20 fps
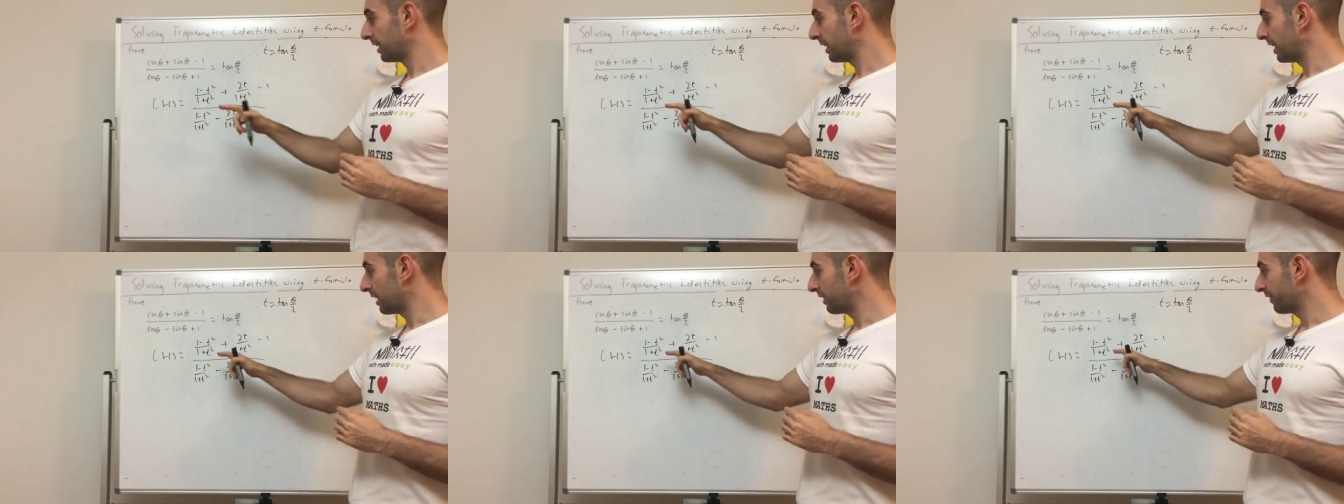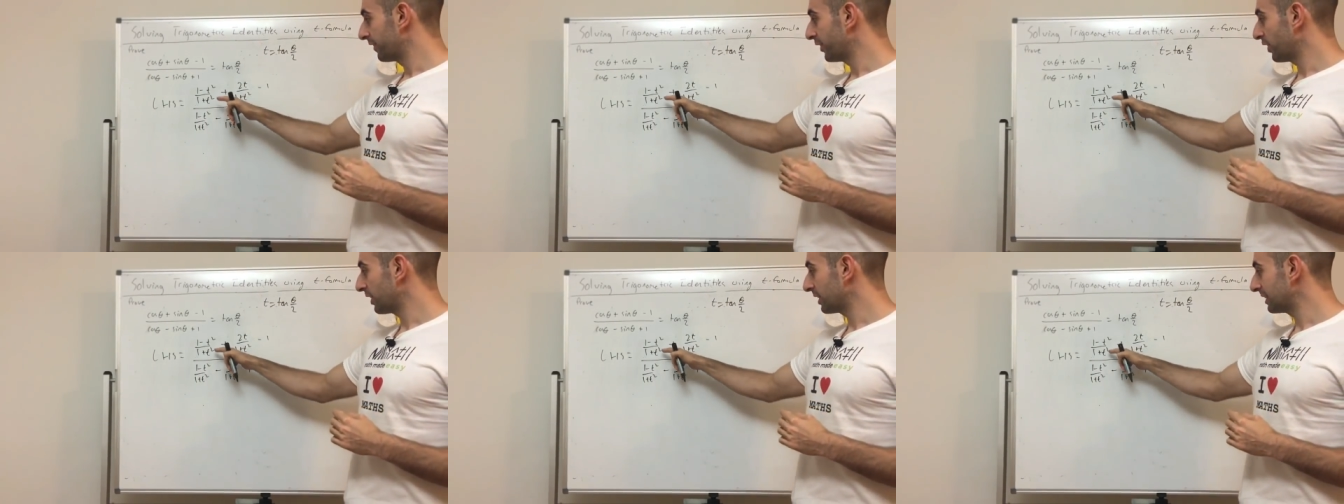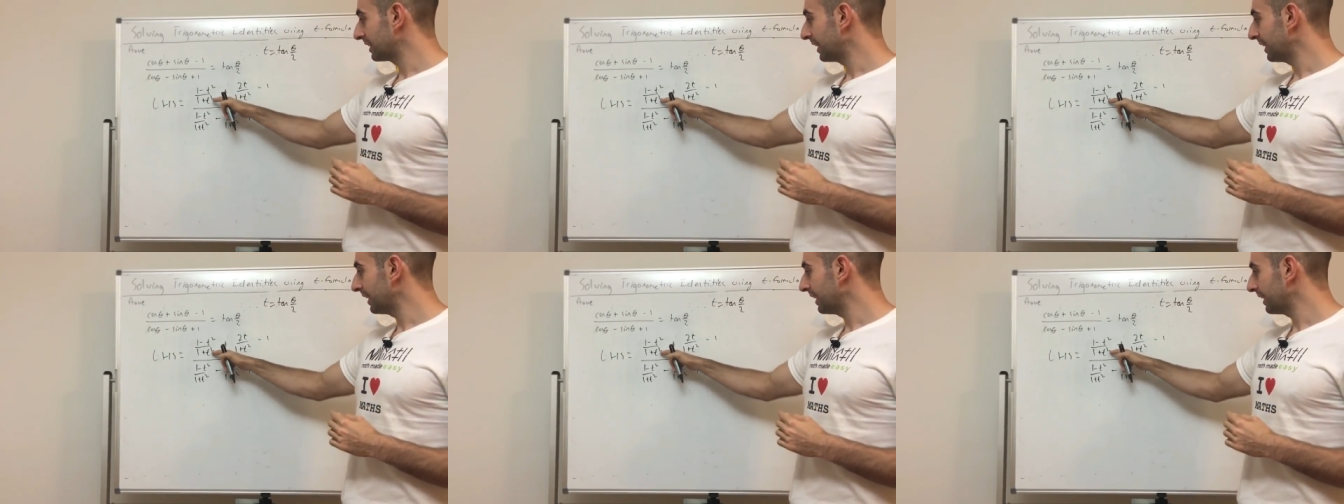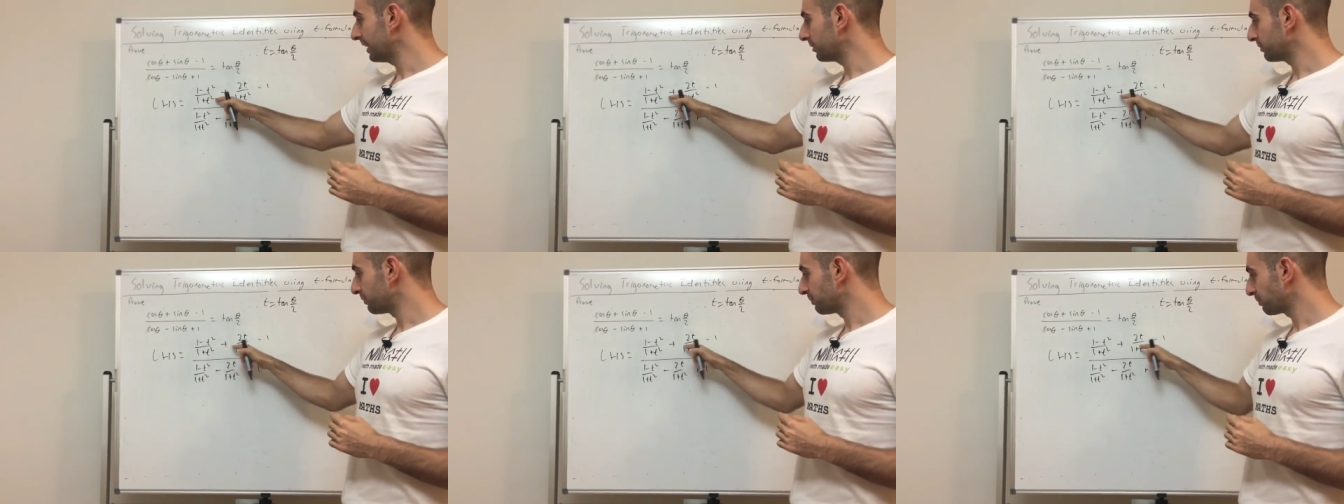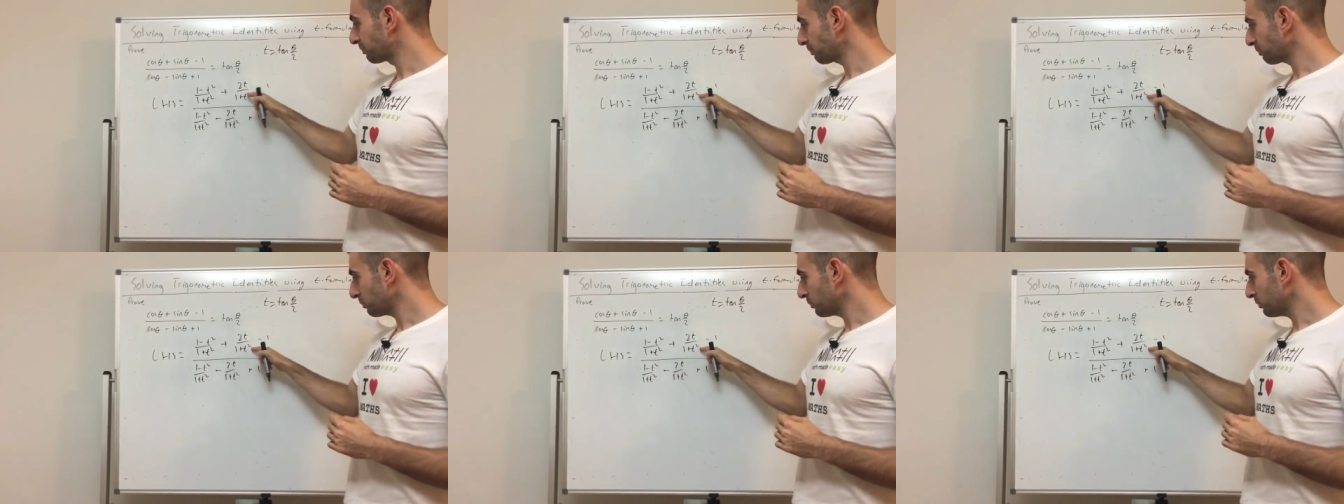And if you notice here,
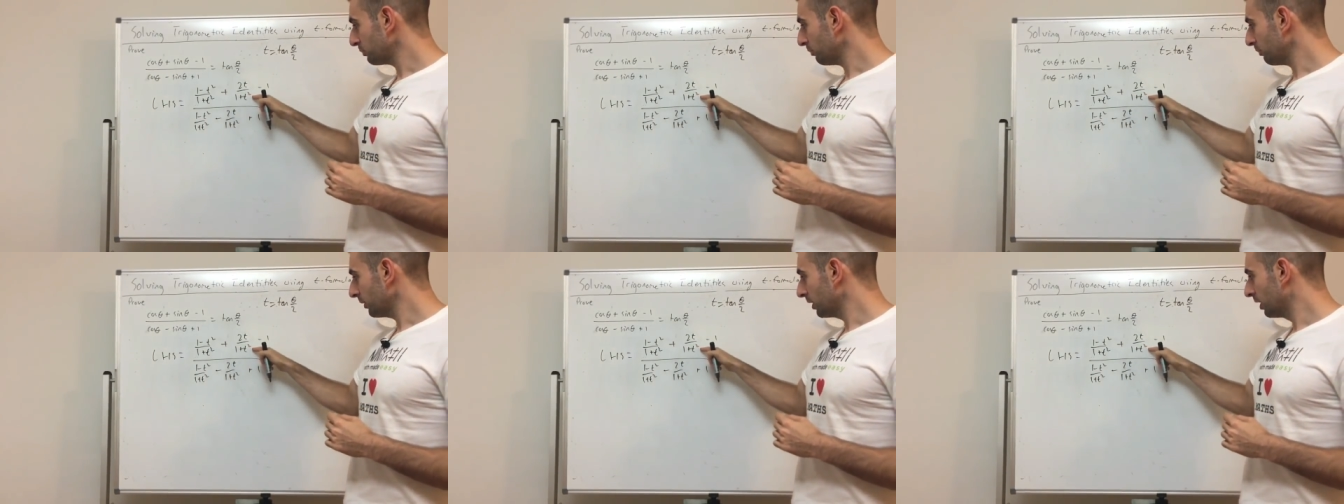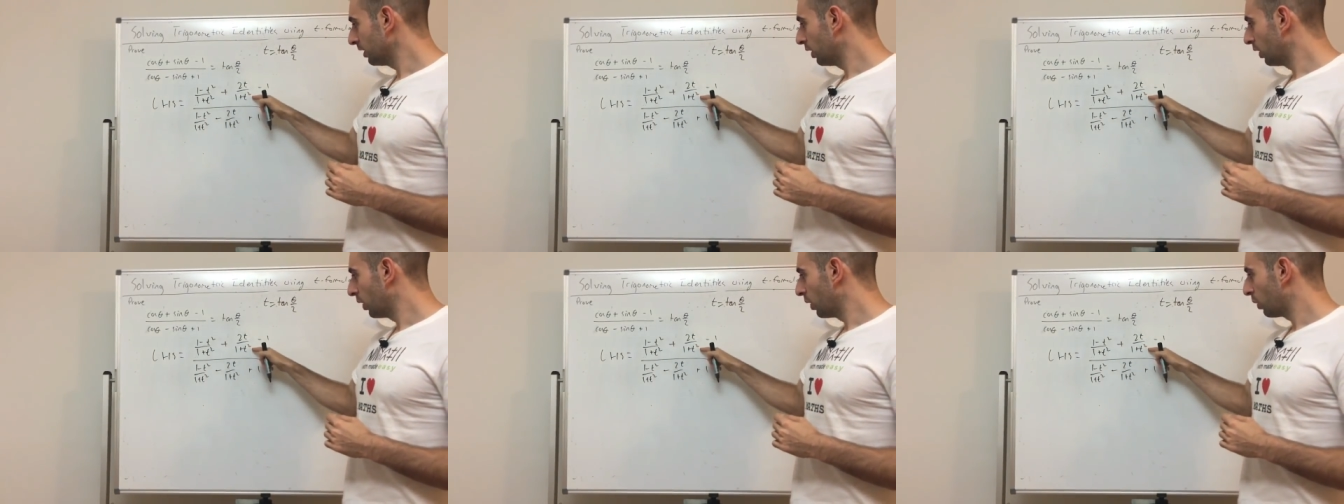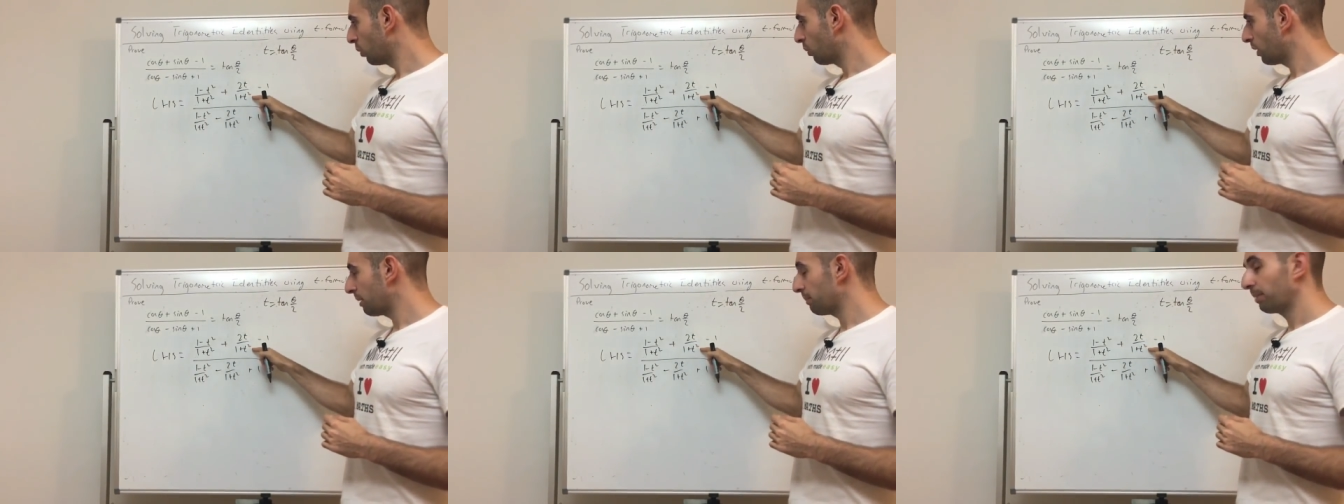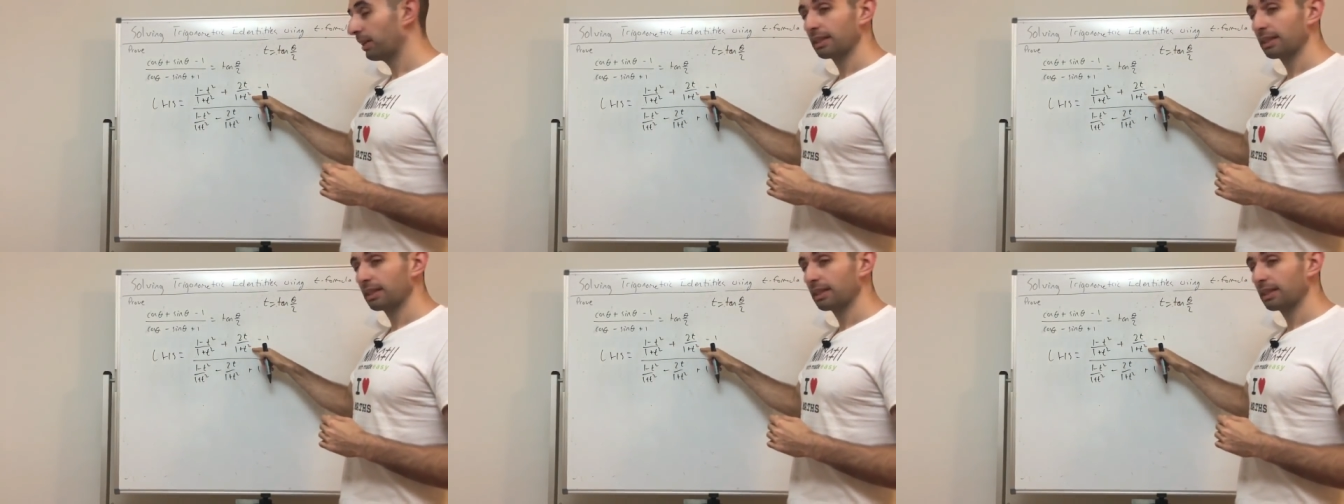1